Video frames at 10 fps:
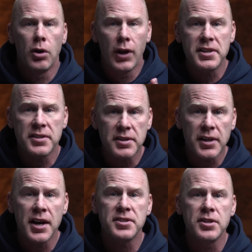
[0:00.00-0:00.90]
So let's
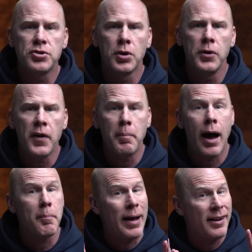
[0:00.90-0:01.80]
discuss the truth
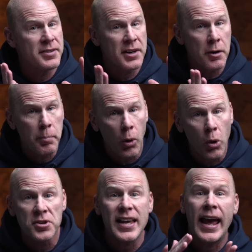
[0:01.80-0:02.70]
about Palantir
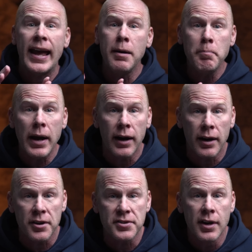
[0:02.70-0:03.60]
bulls and
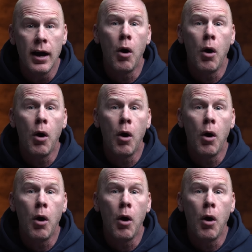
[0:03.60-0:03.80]
bears.